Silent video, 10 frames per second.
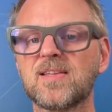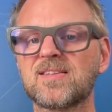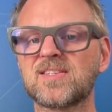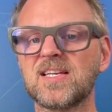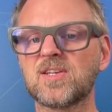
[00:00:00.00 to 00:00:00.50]

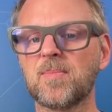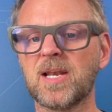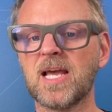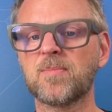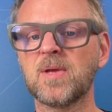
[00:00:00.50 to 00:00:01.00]
that sets up
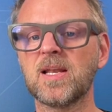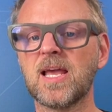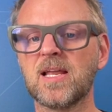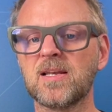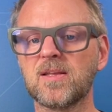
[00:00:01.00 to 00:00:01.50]
an admin
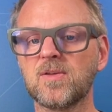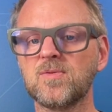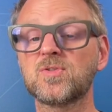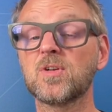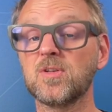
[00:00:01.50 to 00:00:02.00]
and a
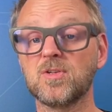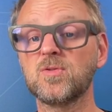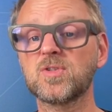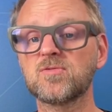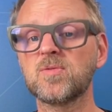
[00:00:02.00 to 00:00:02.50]
user,
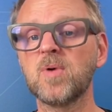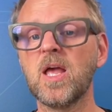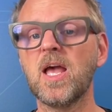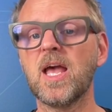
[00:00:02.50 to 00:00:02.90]
user group,